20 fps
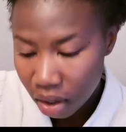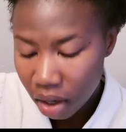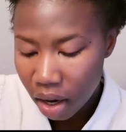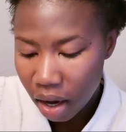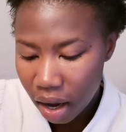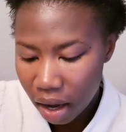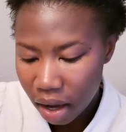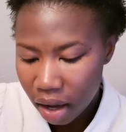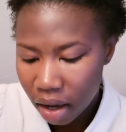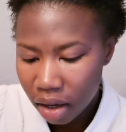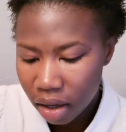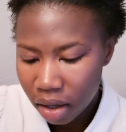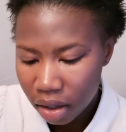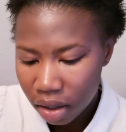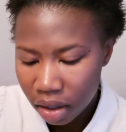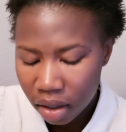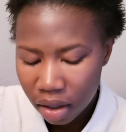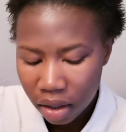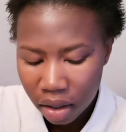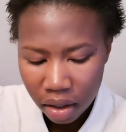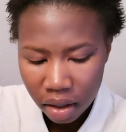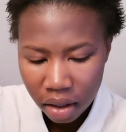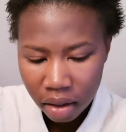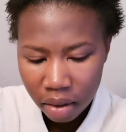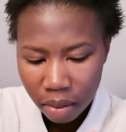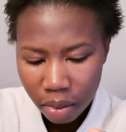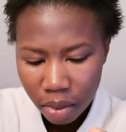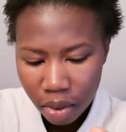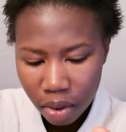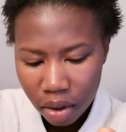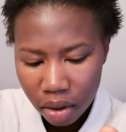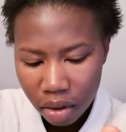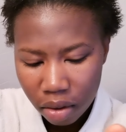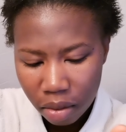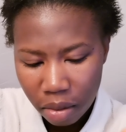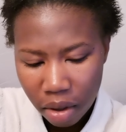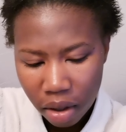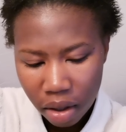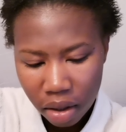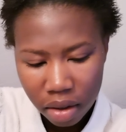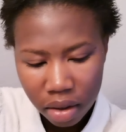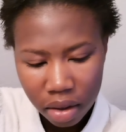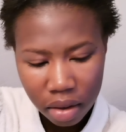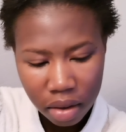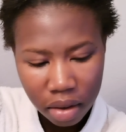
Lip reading: Yeah, put it on my.